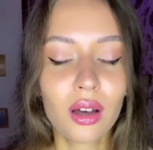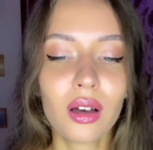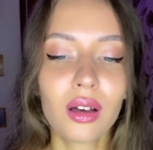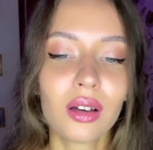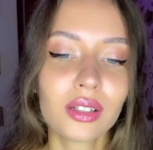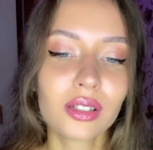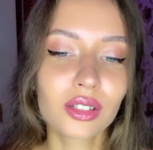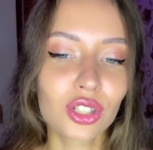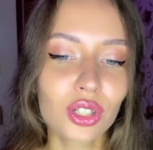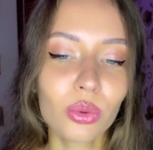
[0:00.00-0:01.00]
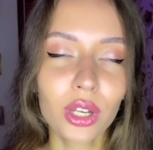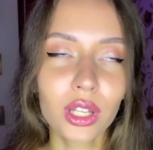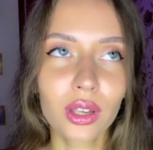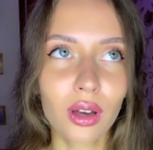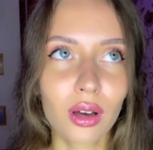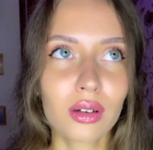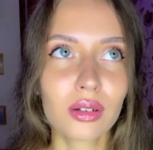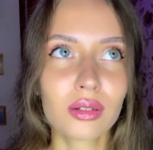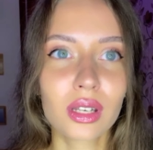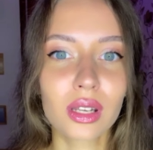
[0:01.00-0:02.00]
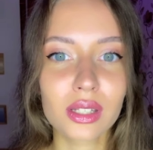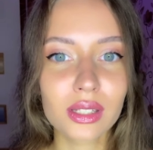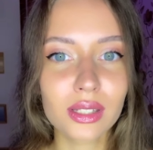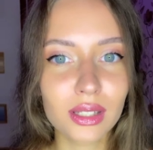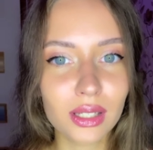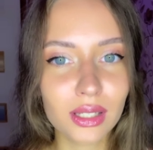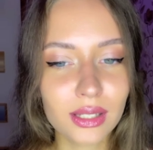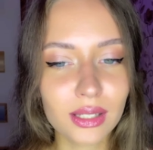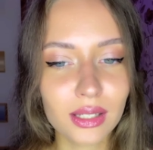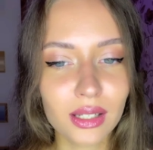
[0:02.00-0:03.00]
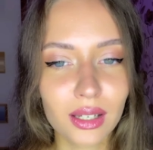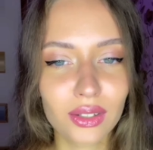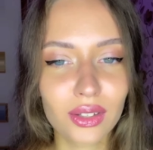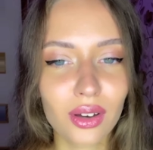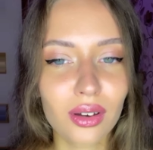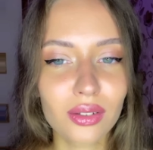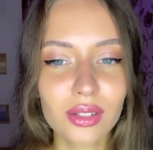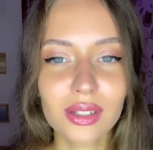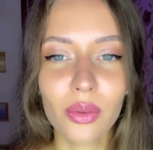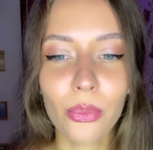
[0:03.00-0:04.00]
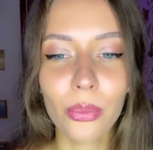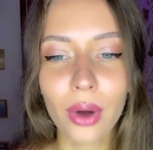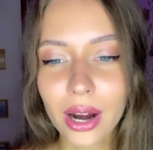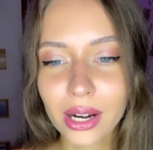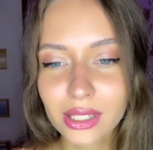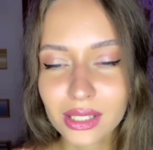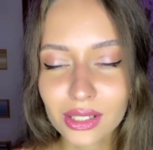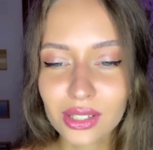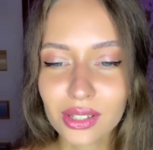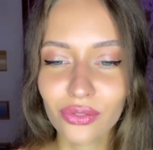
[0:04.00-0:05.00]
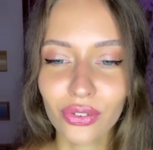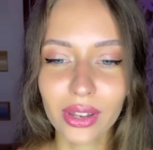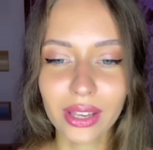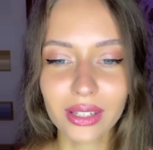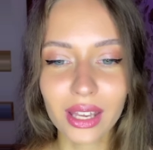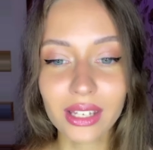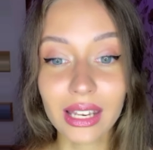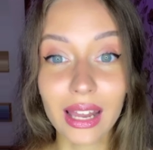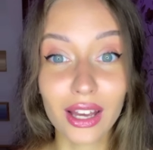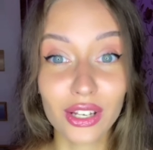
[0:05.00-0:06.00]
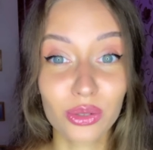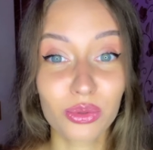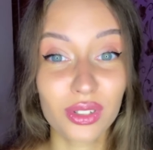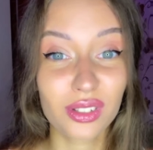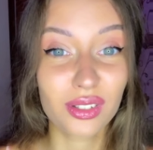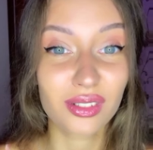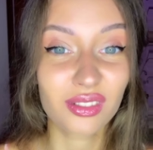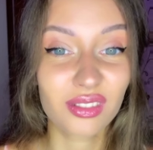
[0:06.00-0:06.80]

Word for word: and she wanna go in another city and go to some party or something like that, and I don't want to.